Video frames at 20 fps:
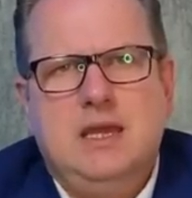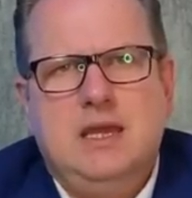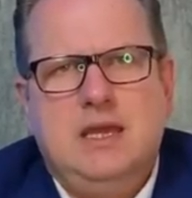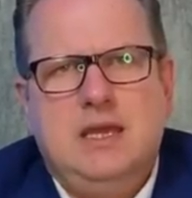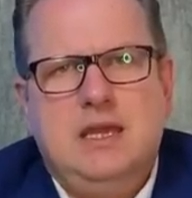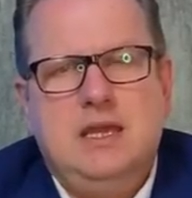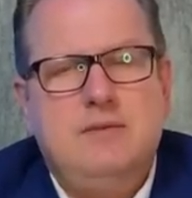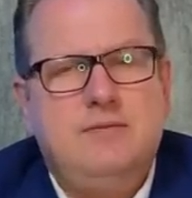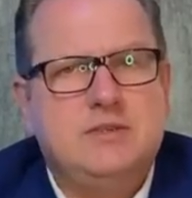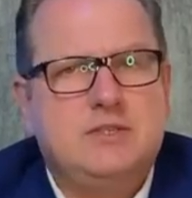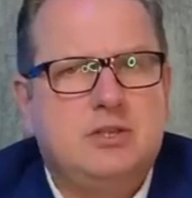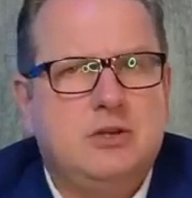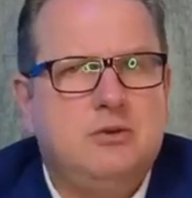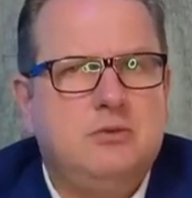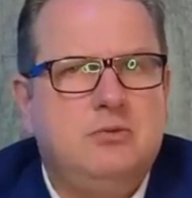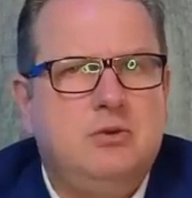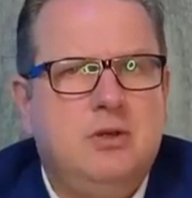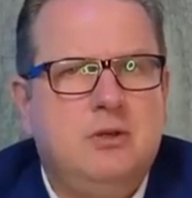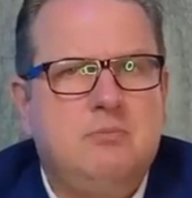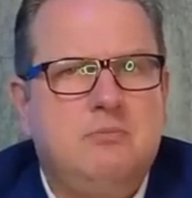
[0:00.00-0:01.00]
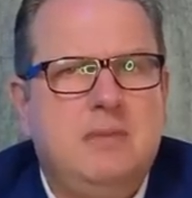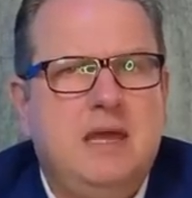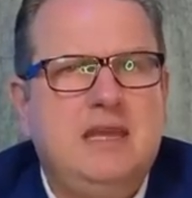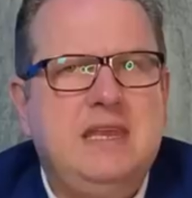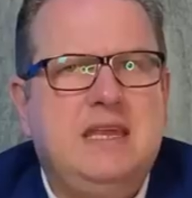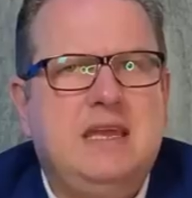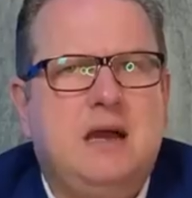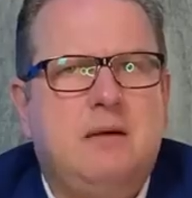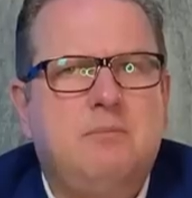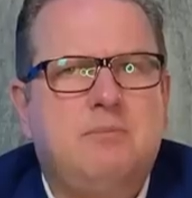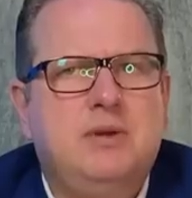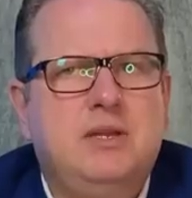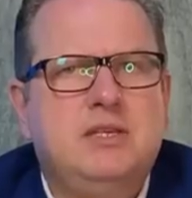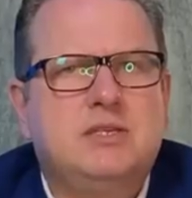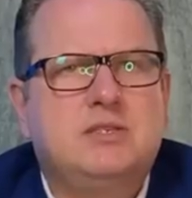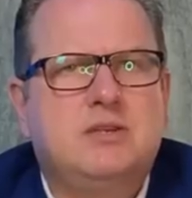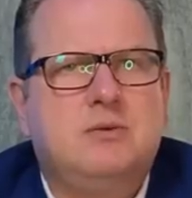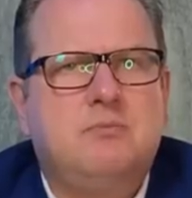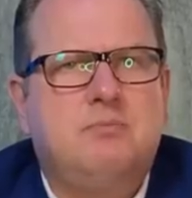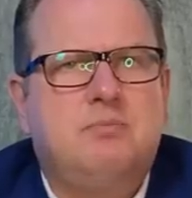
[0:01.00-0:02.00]
Even so, many companies
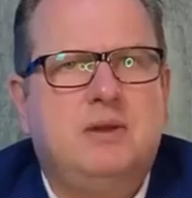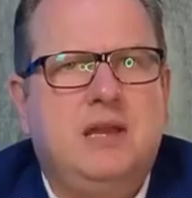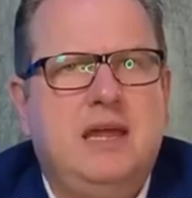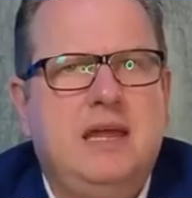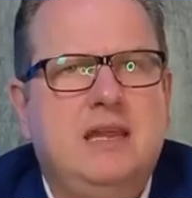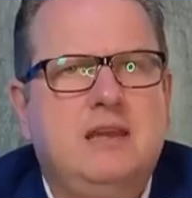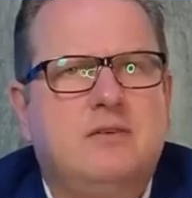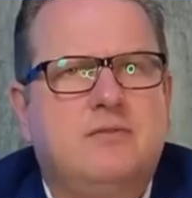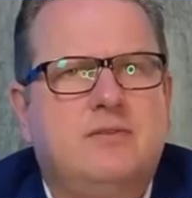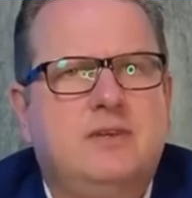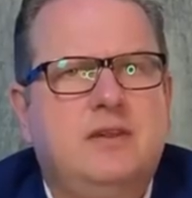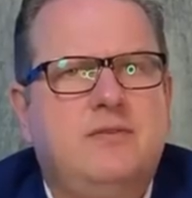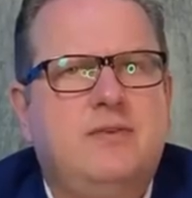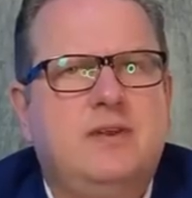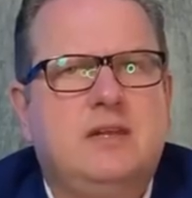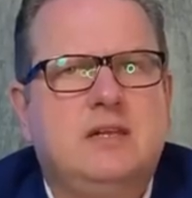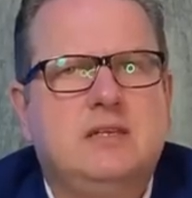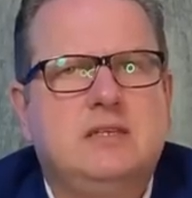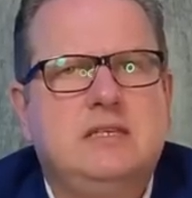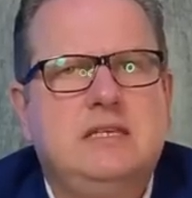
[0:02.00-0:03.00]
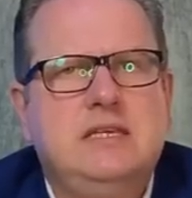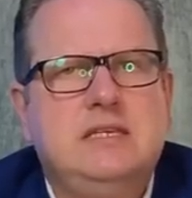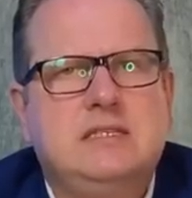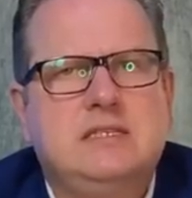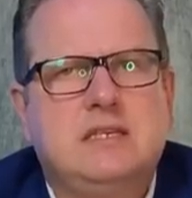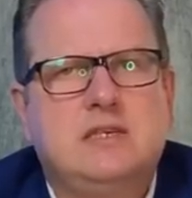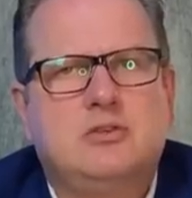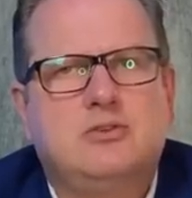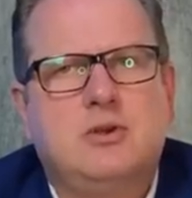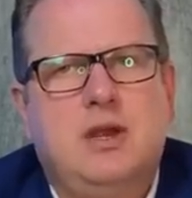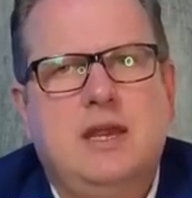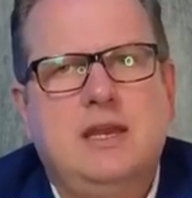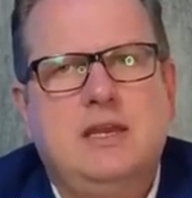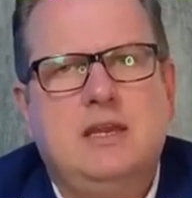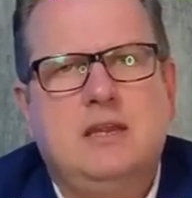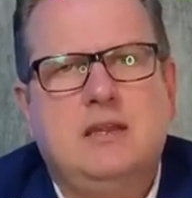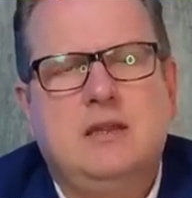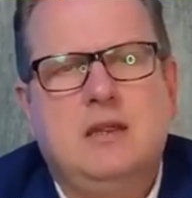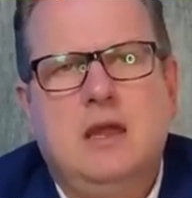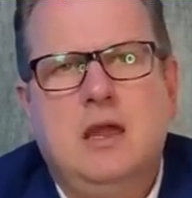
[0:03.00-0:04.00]
complain of difficulties in
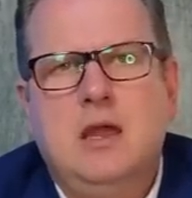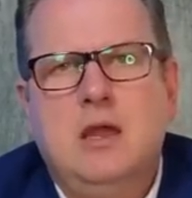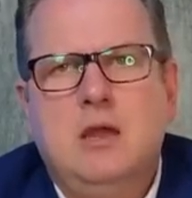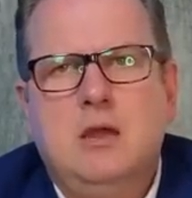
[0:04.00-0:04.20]
trading